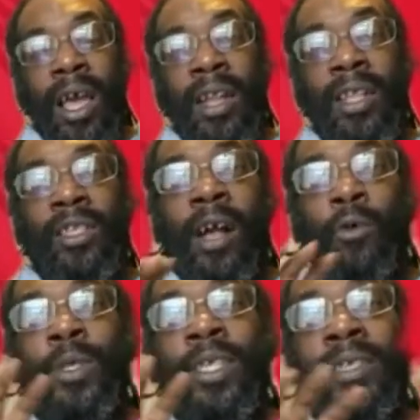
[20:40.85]
and it's like
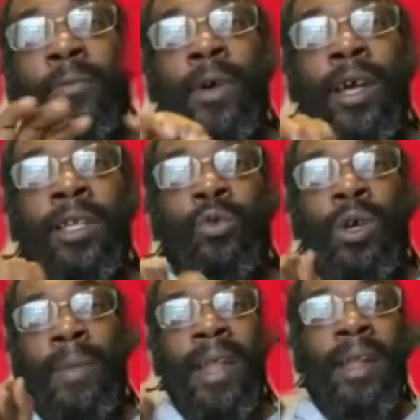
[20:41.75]
almost as if we're
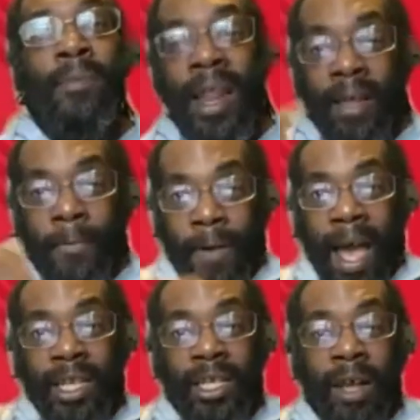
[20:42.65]
talking about them like they're
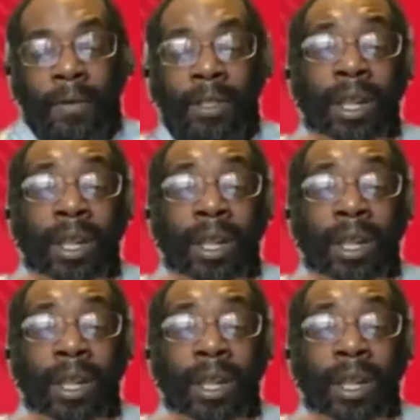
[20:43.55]
fighting each other.